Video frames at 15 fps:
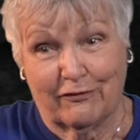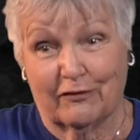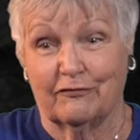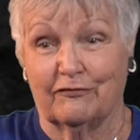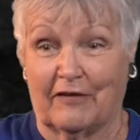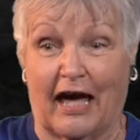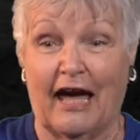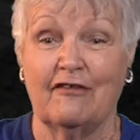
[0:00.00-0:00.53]
for
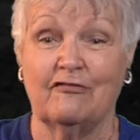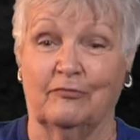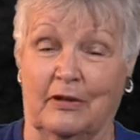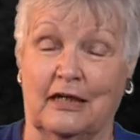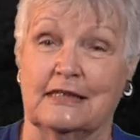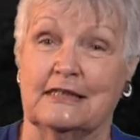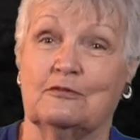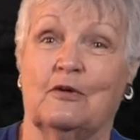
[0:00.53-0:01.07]
five
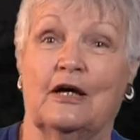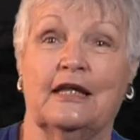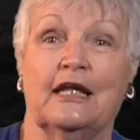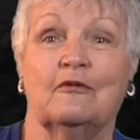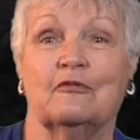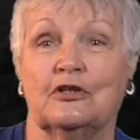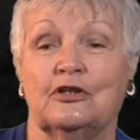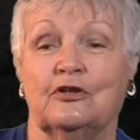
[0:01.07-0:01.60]
months while
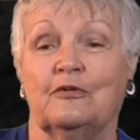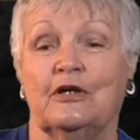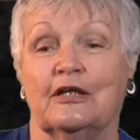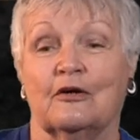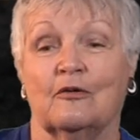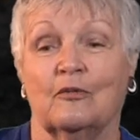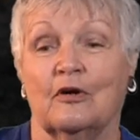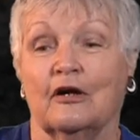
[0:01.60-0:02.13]
they were doing
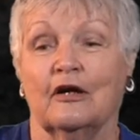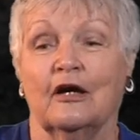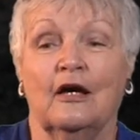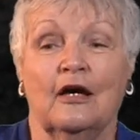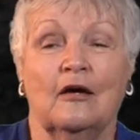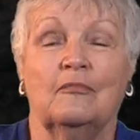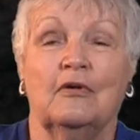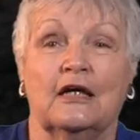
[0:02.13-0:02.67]
their work
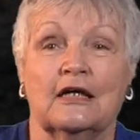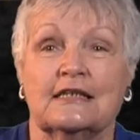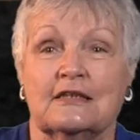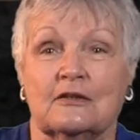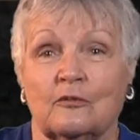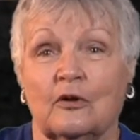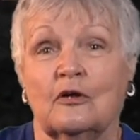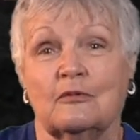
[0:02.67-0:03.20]
because
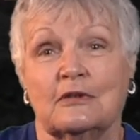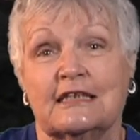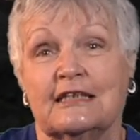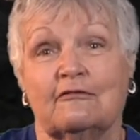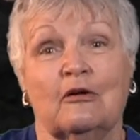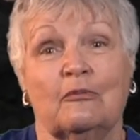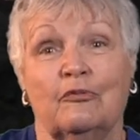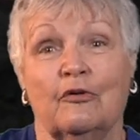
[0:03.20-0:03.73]
the work was
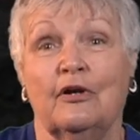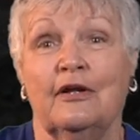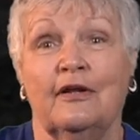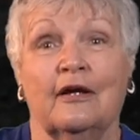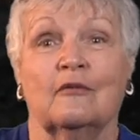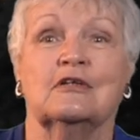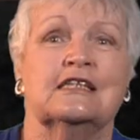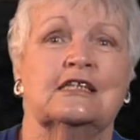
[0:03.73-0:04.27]
so important
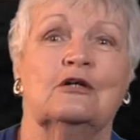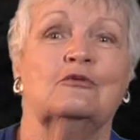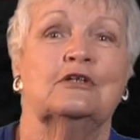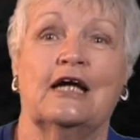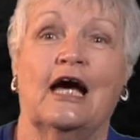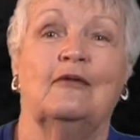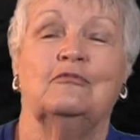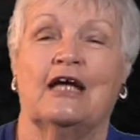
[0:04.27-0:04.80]
there was no
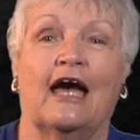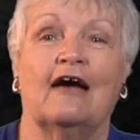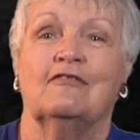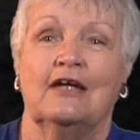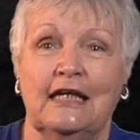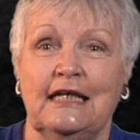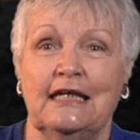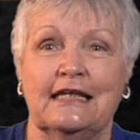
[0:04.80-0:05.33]
time to have
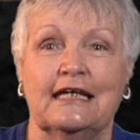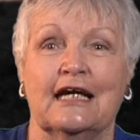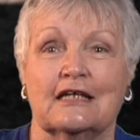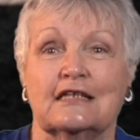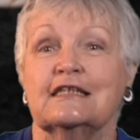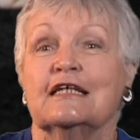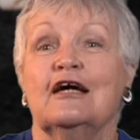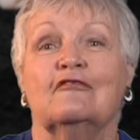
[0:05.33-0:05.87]
anything
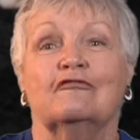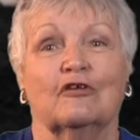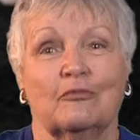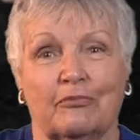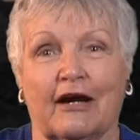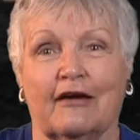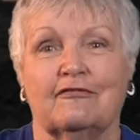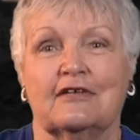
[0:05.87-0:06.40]
else for
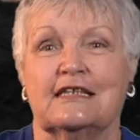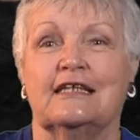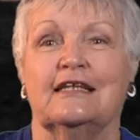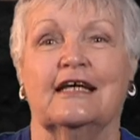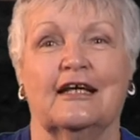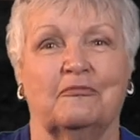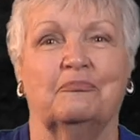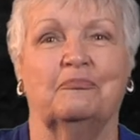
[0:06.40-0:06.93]
breakfast
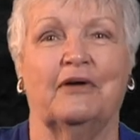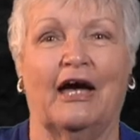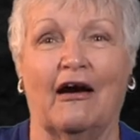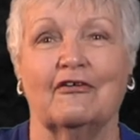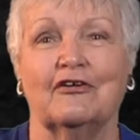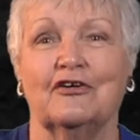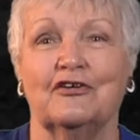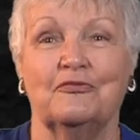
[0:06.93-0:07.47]
than
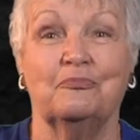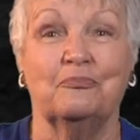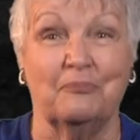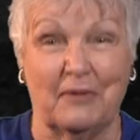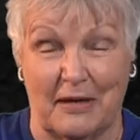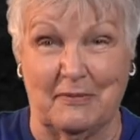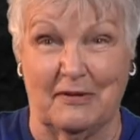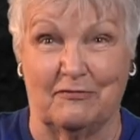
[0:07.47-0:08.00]
powdered
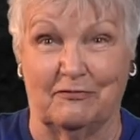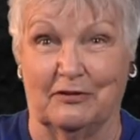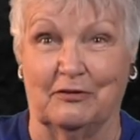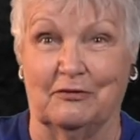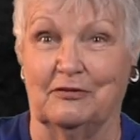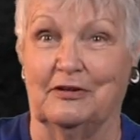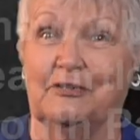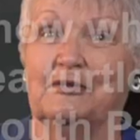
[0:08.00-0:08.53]
baby
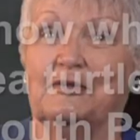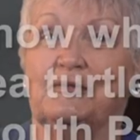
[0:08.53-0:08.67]
food.